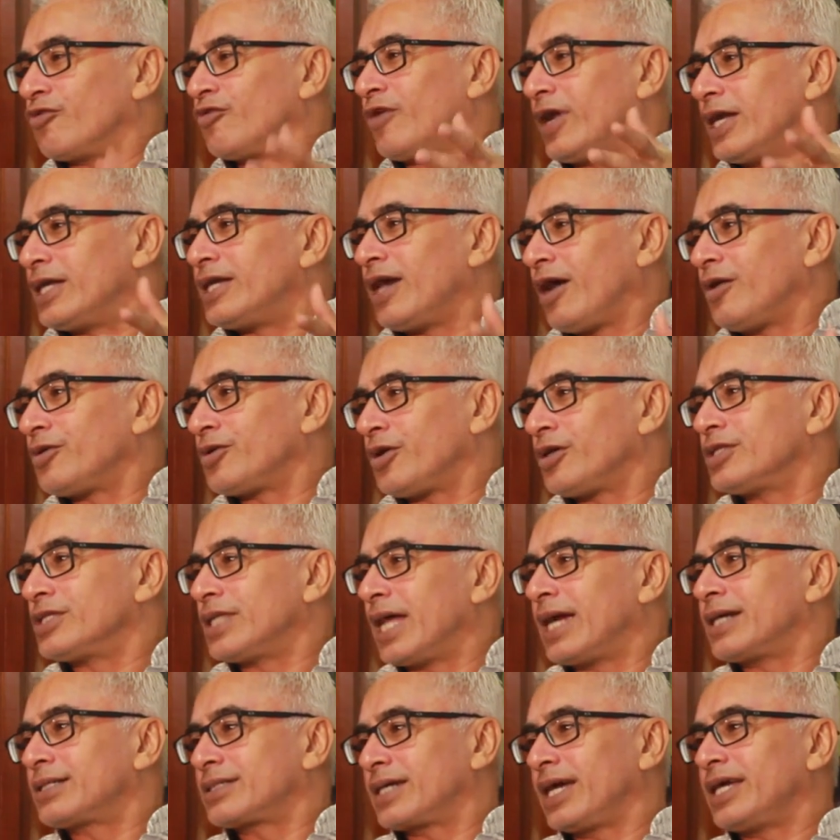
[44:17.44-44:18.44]
you know, fell
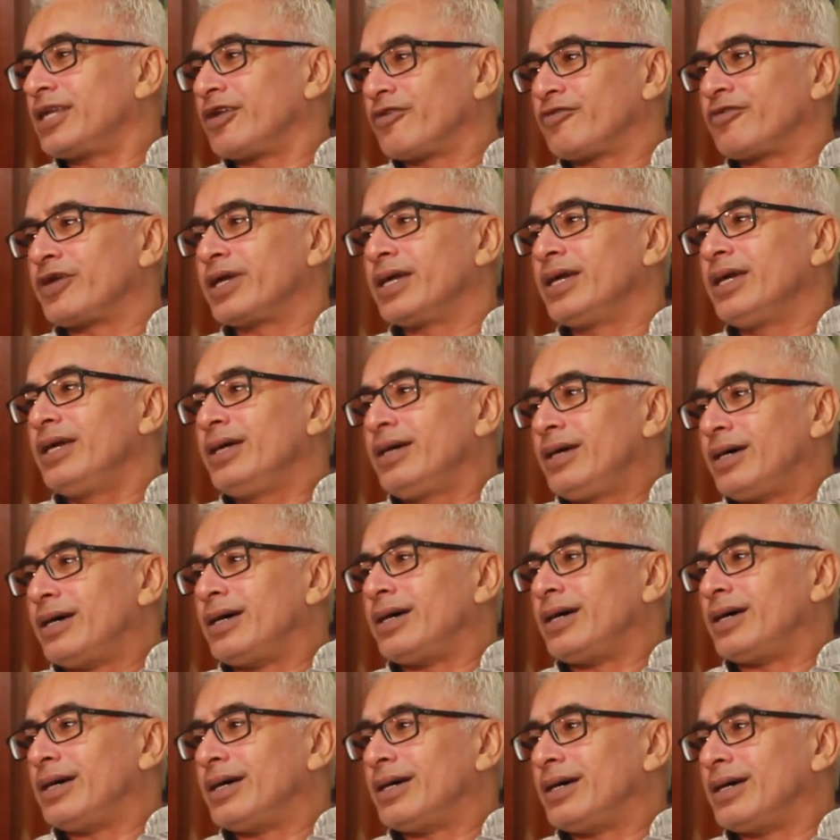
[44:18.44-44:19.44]
down on that kind of a
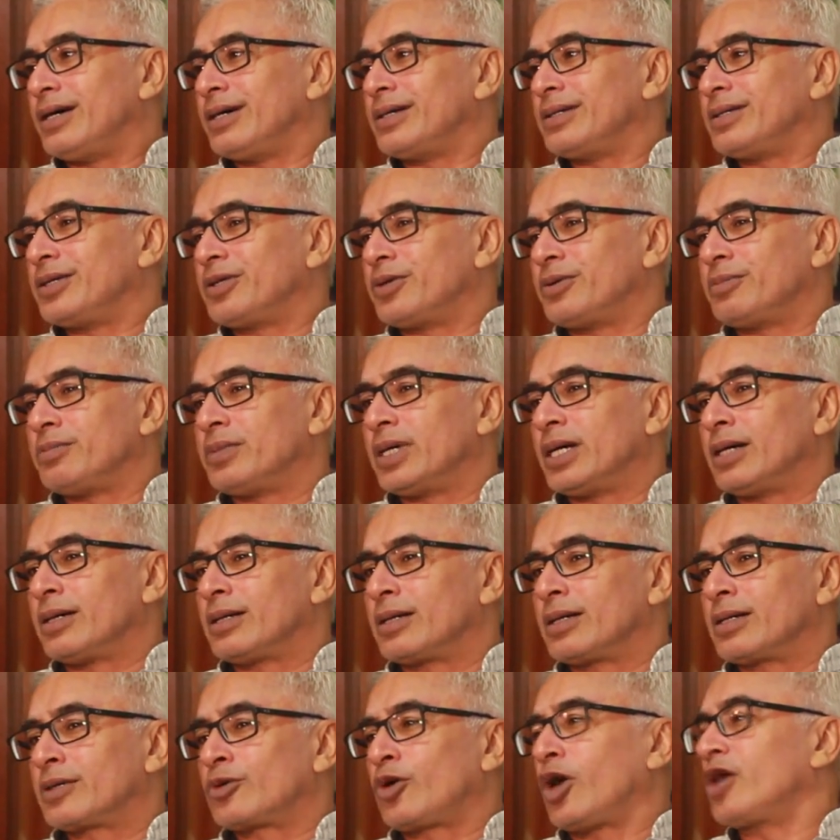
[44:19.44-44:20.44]
you
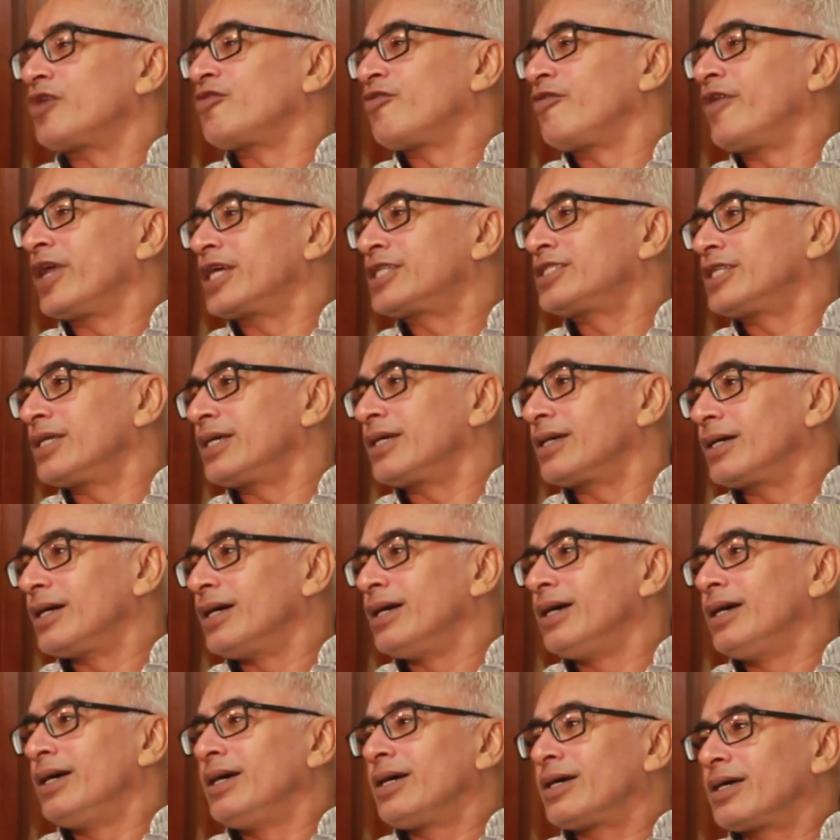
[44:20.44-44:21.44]
know
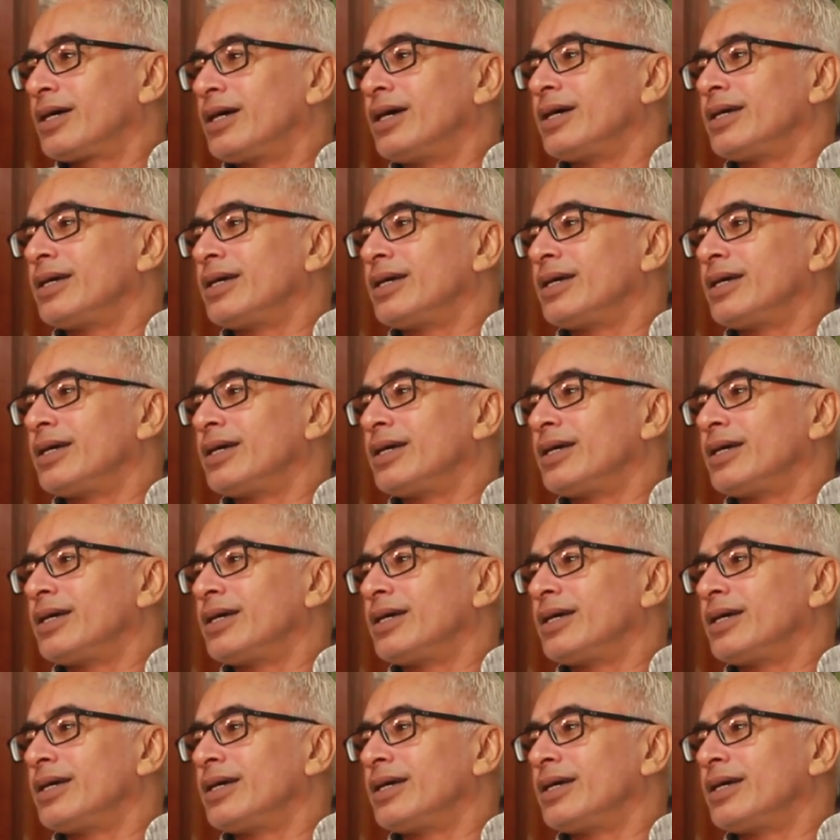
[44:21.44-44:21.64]
conflicting